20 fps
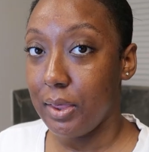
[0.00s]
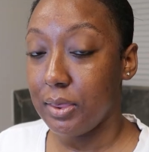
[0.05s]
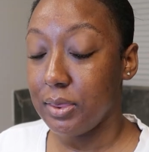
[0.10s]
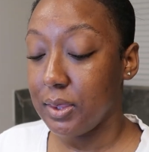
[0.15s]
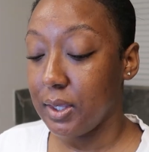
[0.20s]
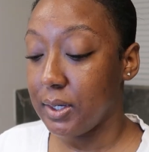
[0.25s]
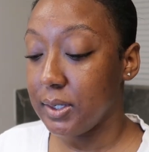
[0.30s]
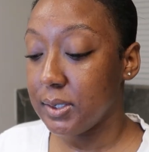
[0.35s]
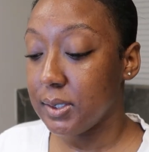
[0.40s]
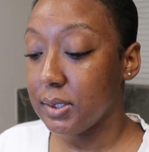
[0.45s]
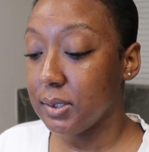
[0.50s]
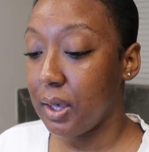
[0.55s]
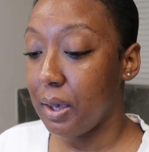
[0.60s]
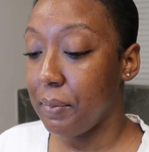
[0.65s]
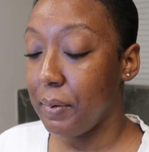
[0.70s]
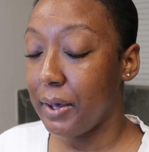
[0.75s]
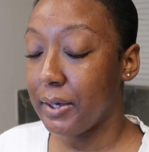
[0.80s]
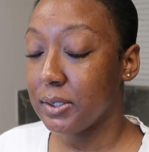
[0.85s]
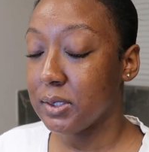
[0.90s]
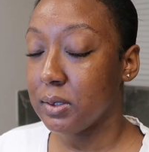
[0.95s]
this step
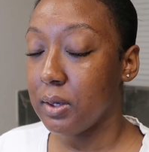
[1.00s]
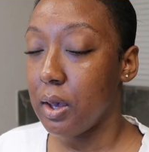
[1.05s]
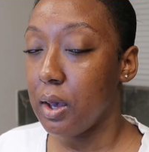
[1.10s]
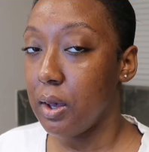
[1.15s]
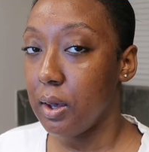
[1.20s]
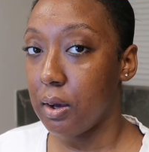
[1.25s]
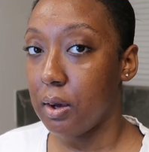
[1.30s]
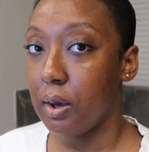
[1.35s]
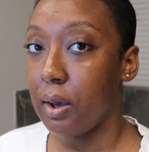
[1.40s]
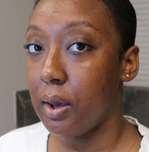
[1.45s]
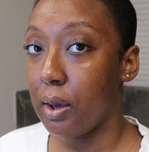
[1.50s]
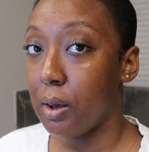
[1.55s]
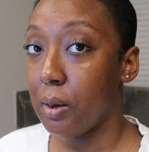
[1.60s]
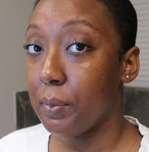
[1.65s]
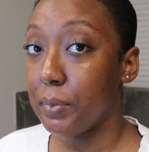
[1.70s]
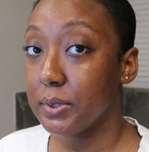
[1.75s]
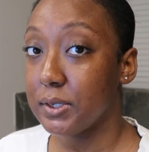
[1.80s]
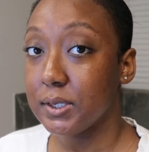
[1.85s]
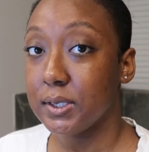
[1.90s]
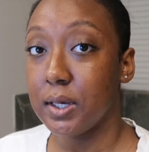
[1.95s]
has
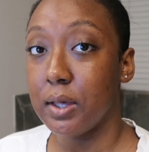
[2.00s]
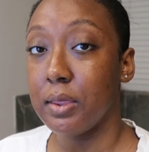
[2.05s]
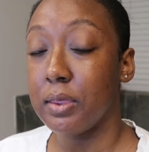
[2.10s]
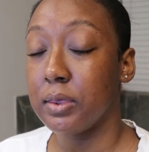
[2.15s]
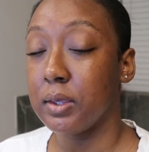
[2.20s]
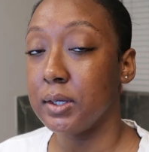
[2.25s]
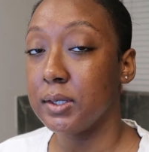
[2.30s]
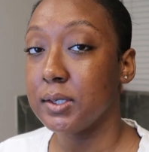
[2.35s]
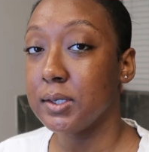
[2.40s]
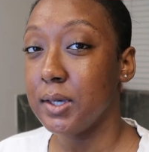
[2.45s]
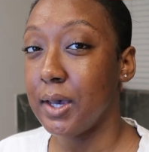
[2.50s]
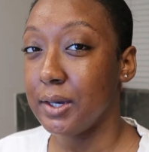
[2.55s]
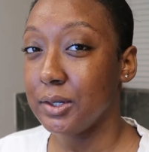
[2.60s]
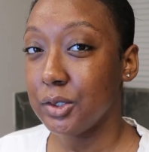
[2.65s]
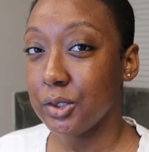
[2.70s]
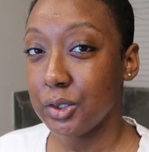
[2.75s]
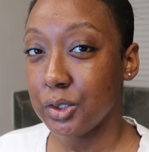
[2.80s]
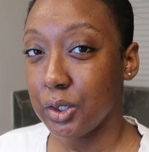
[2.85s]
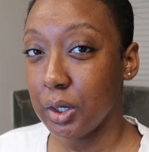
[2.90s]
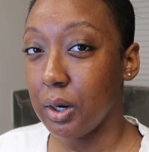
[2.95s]
helped the
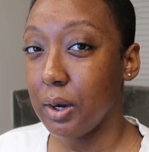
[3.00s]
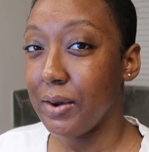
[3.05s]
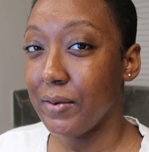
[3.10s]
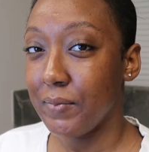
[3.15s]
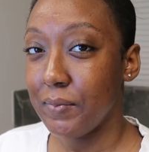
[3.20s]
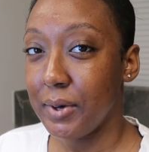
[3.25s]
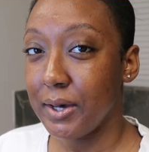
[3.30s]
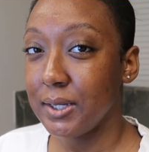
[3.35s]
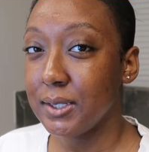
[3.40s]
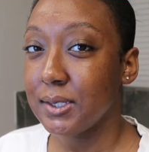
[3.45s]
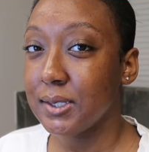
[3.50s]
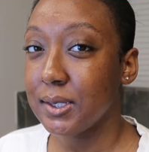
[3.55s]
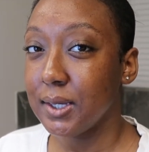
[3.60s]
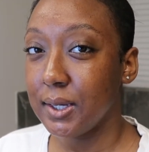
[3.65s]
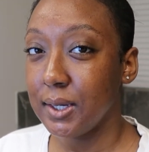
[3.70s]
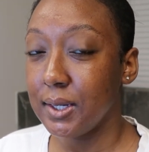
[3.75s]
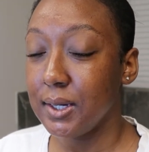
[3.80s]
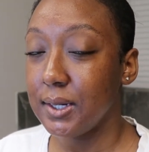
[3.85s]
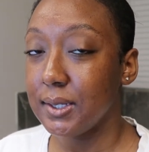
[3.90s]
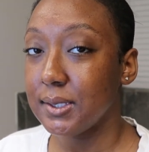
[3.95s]
texture of my
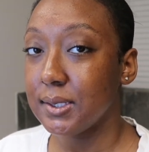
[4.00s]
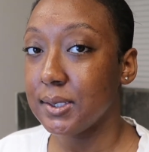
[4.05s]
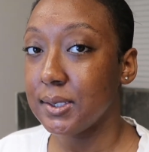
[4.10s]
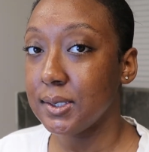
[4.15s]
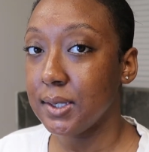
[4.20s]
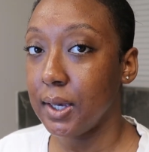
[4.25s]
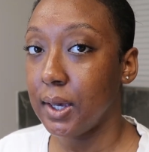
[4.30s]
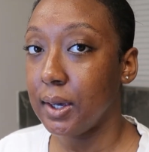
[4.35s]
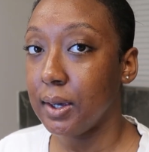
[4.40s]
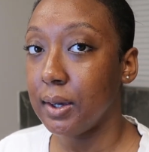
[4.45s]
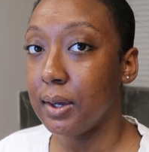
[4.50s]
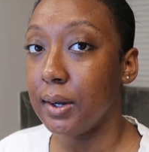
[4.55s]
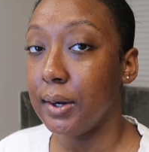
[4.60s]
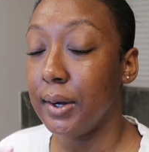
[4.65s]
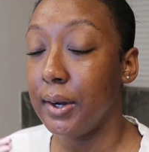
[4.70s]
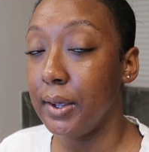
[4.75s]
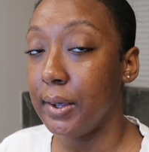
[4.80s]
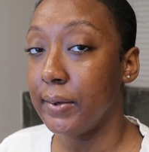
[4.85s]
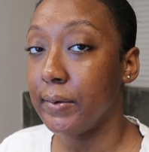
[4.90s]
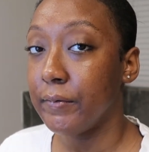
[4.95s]
skin
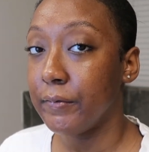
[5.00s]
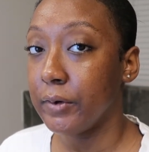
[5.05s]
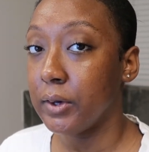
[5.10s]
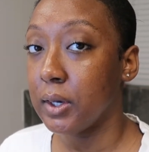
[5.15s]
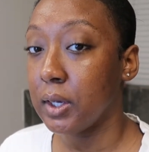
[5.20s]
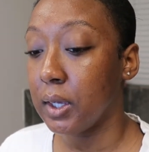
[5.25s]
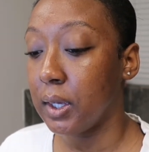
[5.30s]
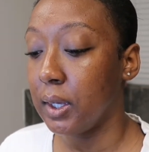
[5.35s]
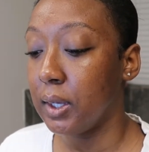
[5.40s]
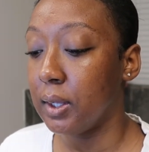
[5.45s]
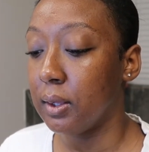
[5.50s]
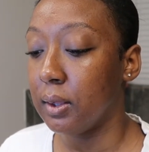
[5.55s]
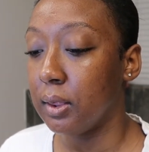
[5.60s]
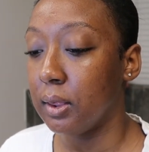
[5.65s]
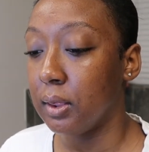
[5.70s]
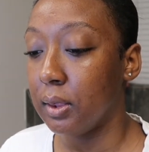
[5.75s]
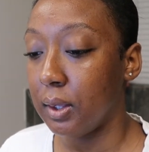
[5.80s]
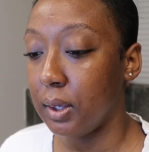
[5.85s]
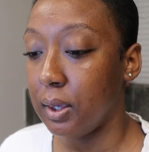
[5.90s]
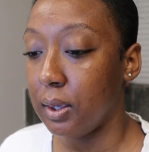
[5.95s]

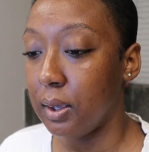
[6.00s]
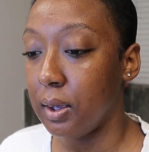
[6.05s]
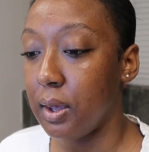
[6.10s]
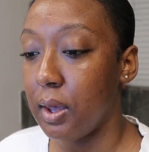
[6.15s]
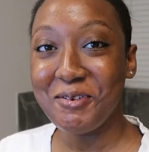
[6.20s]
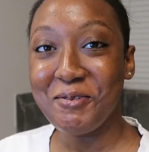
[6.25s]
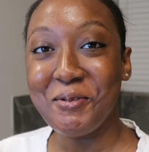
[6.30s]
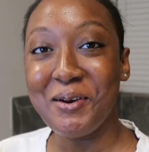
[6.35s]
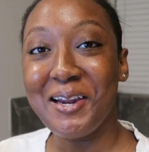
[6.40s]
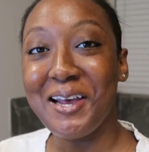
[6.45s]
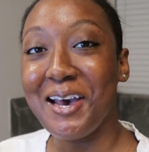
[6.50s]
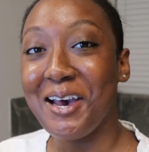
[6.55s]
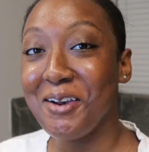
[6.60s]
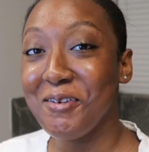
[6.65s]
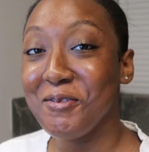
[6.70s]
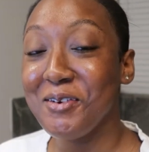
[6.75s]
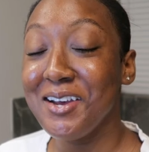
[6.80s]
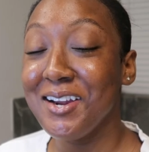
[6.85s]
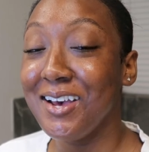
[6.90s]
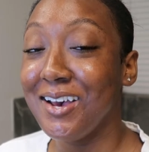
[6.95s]
significantly. When I
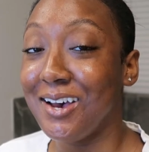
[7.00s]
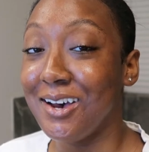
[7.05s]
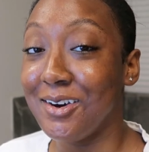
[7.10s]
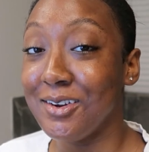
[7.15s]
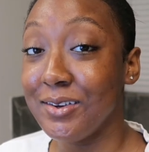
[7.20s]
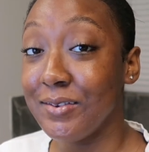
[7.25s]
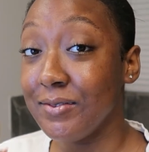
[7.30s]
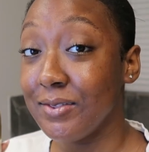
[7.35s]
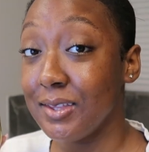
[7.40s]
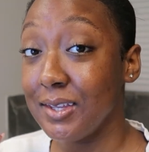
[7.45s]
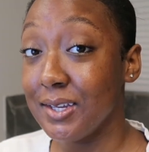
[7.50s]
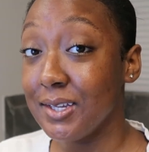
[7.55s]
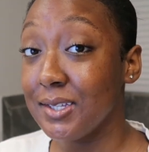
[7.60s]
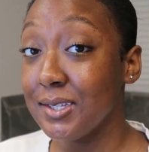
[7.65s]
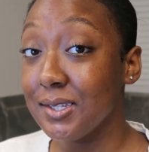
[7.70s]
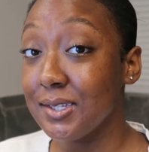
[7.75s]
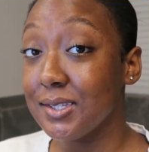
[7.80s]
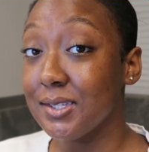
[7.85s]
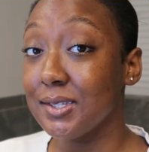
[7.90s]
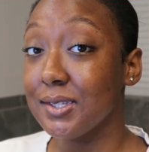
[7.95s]
run out of
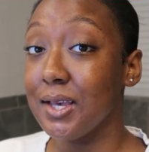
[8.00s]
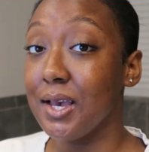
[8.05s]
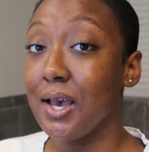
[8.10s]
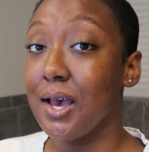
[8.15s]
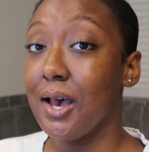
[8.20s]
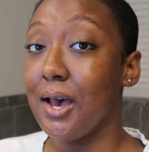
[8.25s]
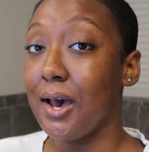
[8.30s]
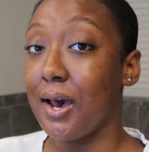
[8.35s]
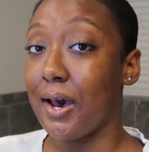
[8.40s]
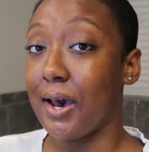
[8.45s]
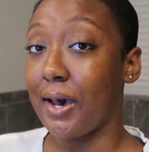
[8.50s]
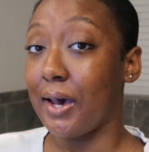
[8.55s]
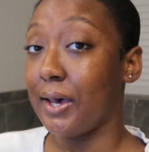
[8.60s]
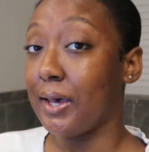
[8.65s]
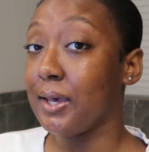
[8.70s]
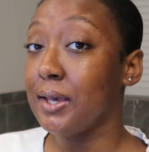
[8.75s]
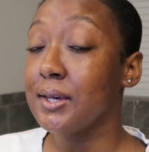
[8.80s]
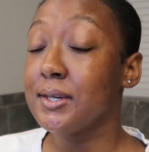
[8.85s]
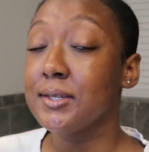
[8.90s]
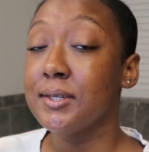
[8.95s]
this,
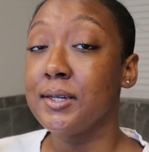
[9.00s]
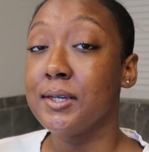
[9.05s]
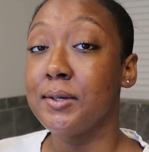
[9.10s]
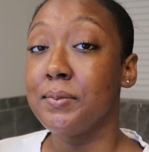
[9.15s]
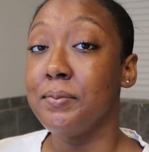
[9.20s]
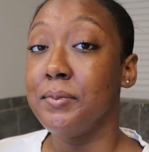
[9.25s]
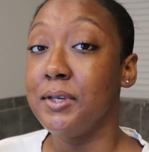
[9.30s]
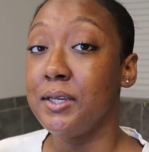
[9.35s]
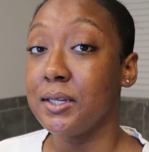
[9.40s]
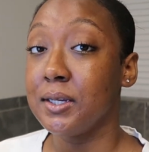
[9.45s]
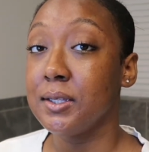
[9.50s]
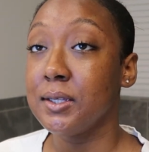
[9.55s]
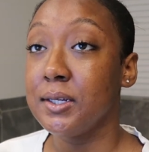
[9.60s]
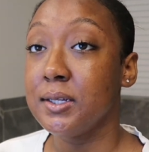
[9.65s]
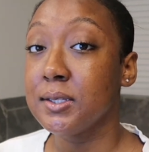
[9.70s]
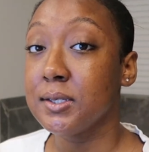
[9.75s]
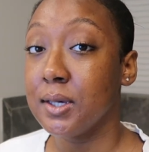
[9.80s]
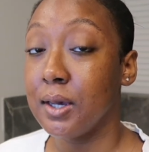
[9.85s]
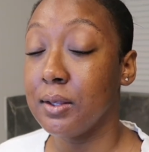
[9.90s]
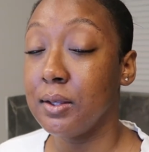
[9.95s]
I can immediately
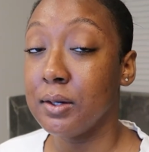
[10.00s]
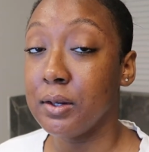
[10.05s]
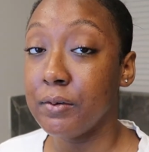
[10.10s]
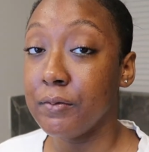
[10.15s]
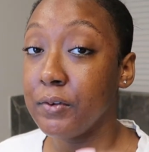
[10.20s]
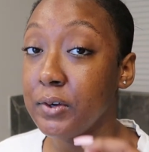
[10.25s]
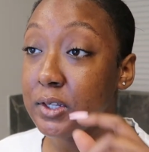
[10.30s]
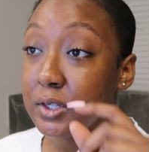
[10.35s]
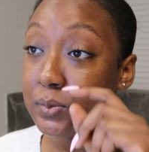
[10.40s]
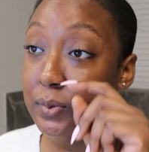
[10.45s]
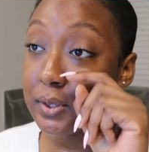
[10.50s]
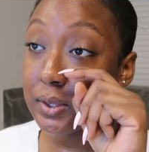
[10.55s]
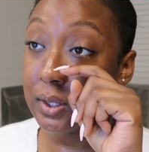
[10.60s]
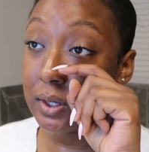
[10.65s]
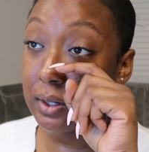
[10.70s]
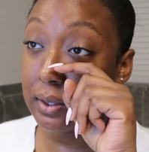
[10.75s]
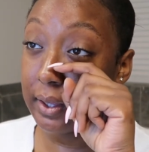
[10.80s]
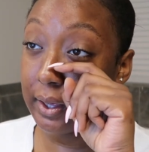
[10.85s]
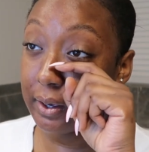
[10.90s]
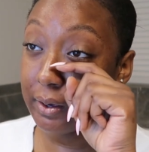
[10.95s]
tell the difference
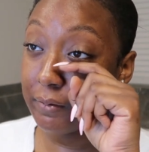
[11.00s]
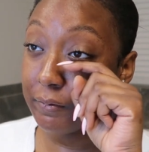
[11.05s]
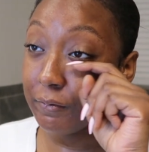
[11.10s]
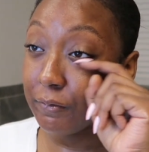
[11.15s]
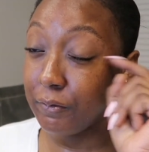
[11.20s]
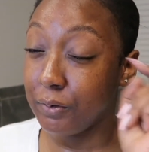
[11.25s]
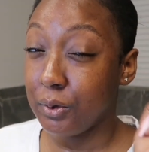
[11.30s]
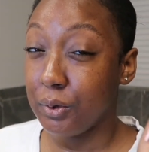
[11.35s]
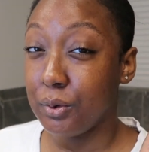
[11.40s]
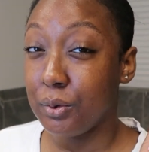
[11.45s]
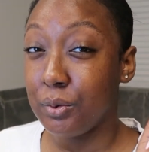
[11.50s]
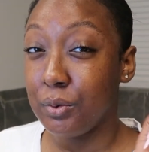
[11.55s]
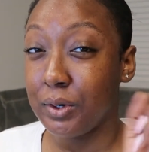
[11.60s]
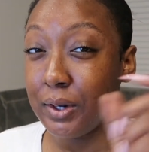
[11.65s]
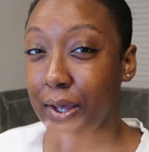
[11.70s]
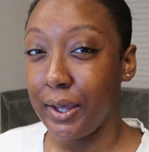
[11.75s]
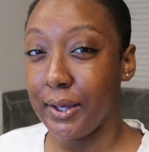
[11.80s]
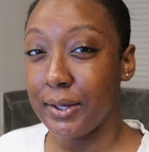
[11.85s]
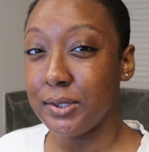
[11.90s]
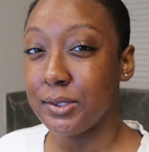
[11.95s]
within like a few
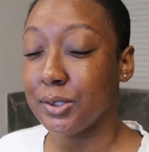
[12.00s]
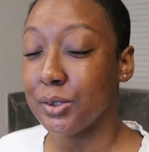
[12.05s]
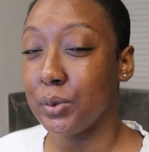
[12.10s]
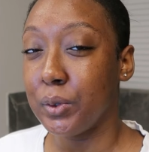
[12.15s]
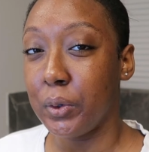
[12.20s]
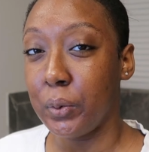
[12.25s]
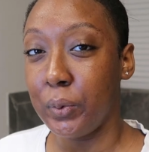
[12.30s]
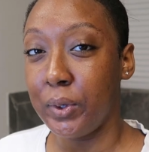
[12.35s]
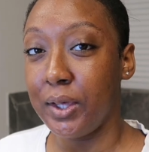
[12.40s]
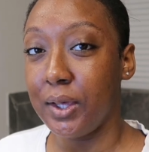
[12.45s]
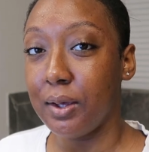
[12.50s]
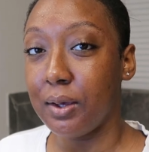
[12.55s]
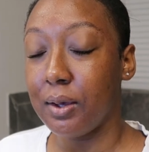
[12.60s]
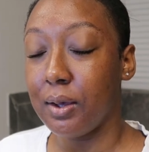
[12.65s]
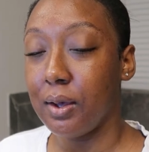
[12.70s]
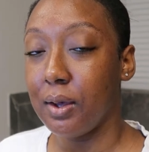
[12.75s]
days to a week.